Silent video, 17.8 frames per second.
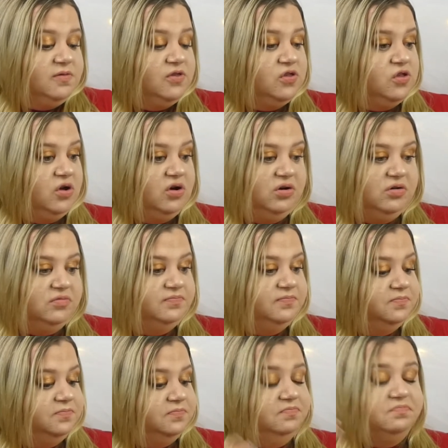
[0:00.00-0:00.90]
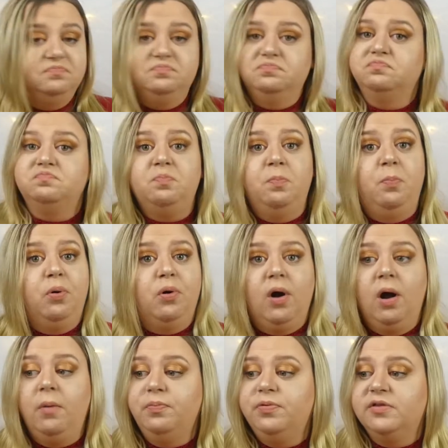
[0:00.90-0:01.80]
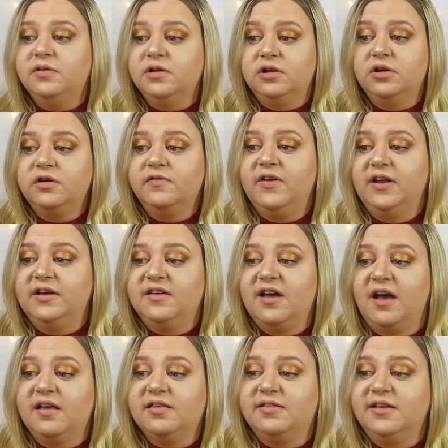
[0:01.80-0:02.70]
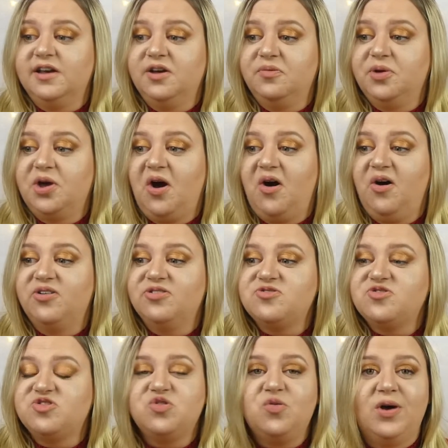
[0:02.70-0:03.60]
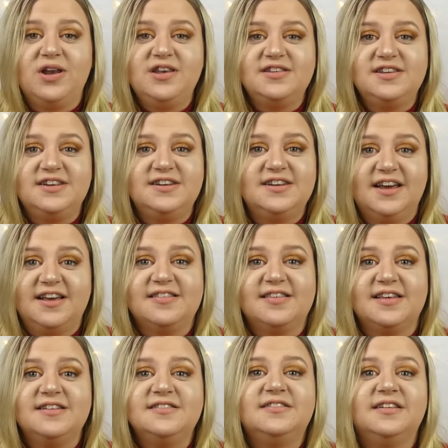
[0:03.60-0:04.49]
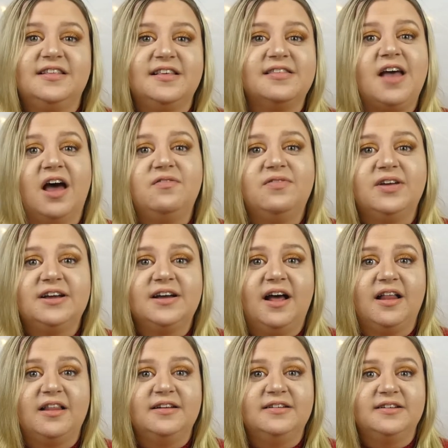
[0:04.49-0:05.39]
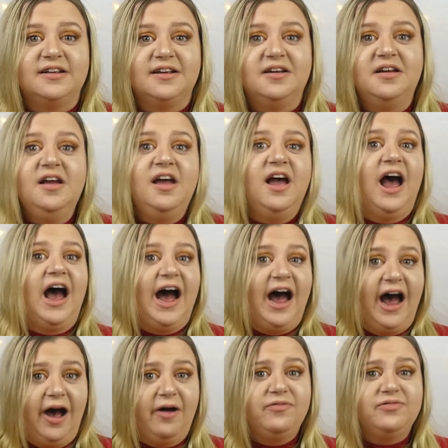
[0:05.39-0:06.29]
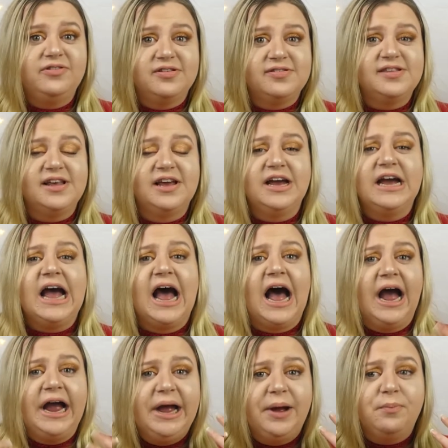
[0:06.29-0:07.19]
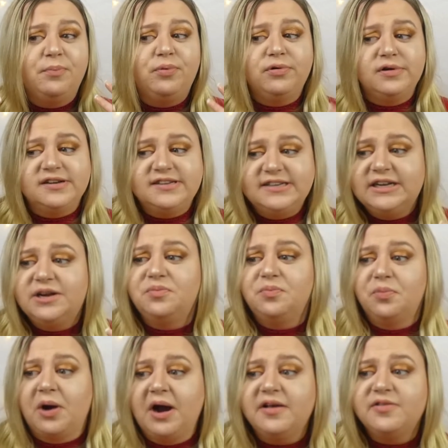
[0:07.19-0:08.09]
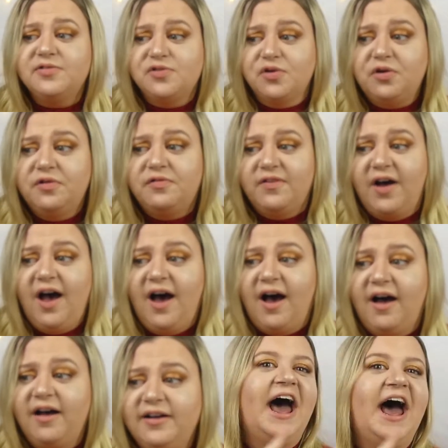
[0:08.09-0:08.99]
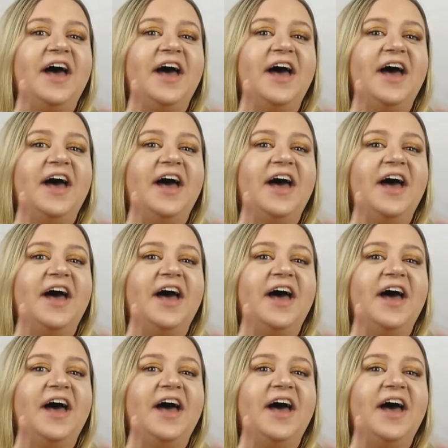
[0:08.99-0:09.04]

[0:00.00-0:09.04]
So props to Lookfantastic, because 20 days into this advent calendar, I have to say I am pretty impressed so far.